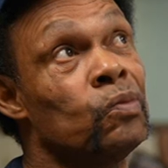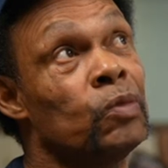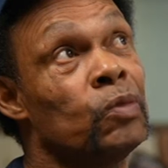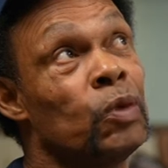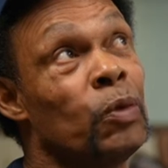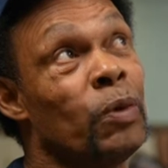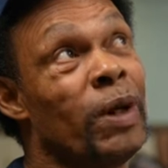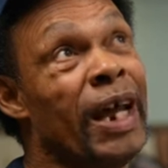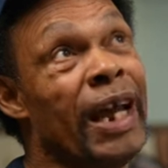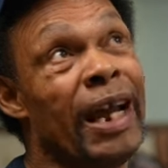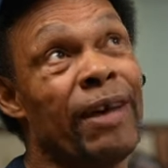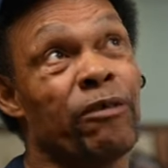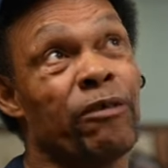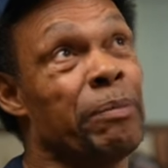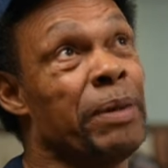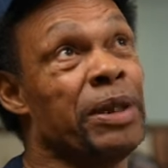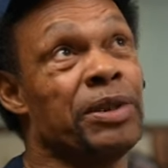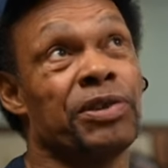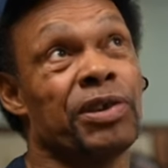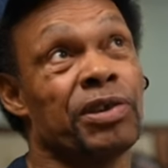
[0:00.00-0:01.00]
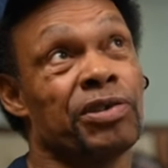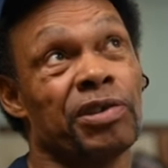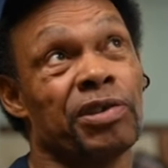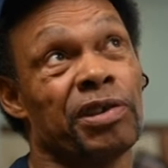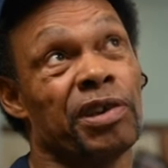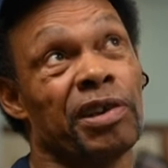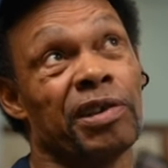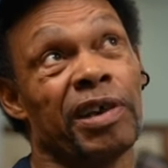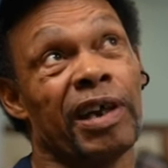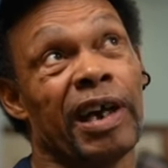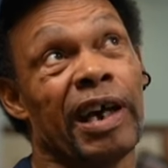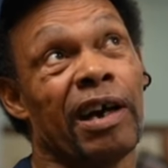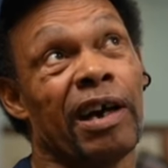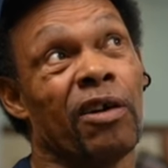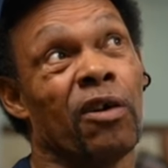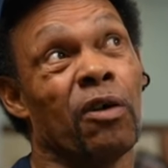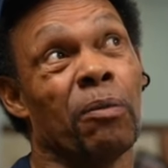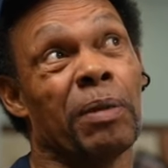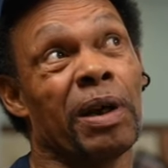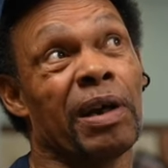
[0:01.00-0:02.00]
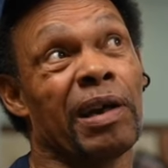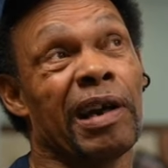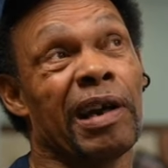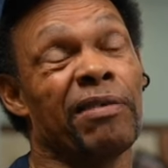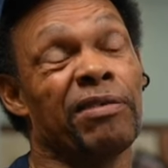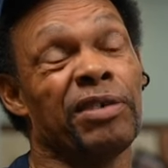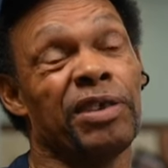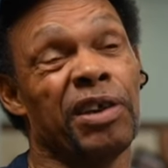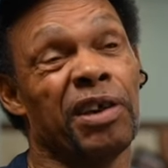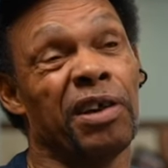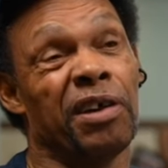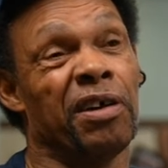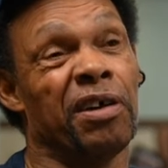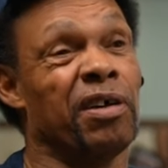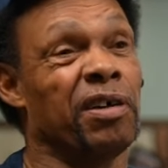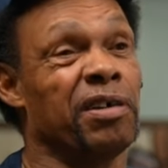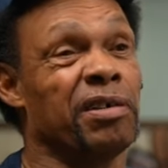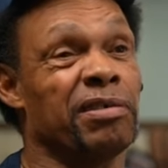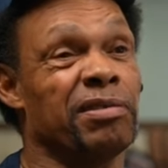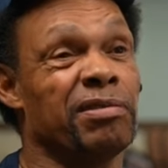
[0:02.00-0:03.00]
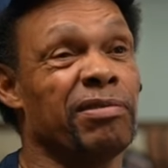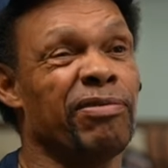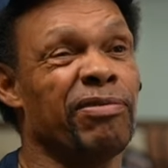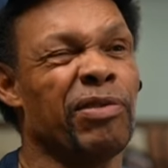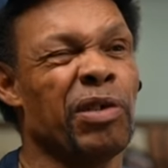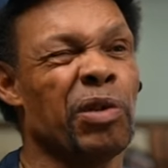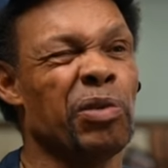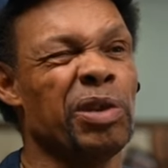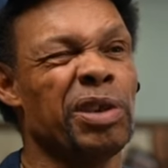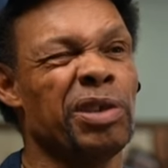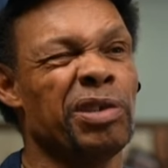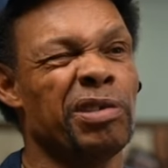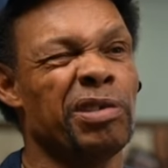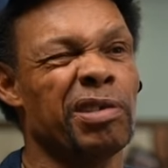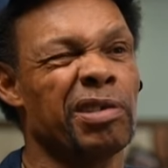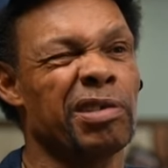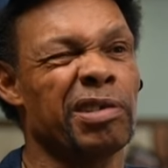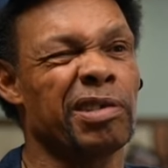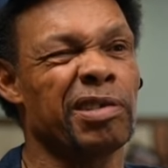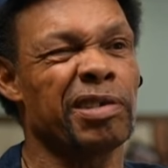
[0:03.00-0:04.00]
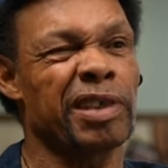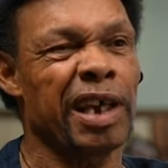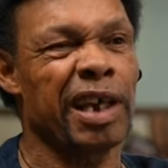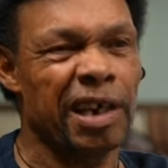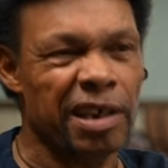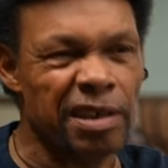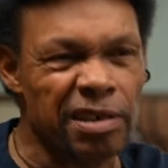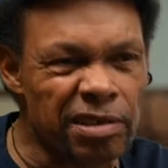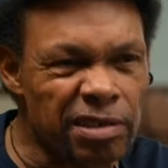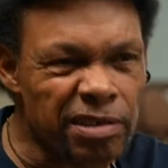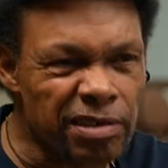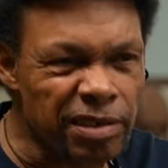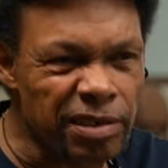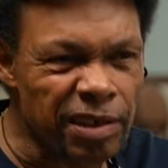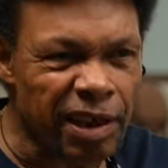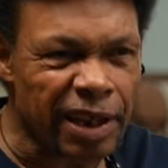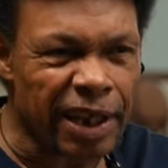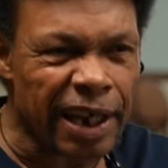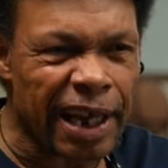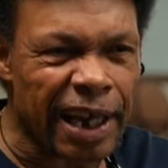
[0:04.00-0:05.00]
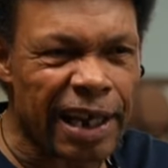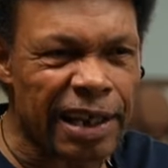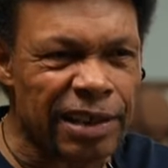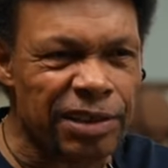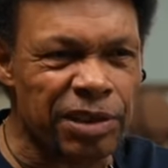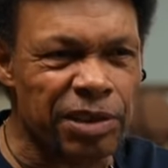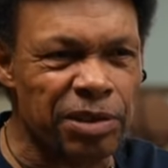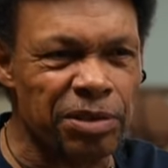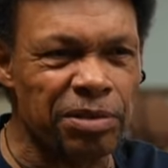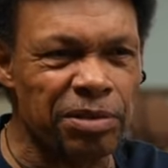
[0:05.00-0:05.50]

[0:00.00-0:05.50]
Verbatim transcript: Well, I haven't been such a good guy all my life, young, foolish, doing things young guys do.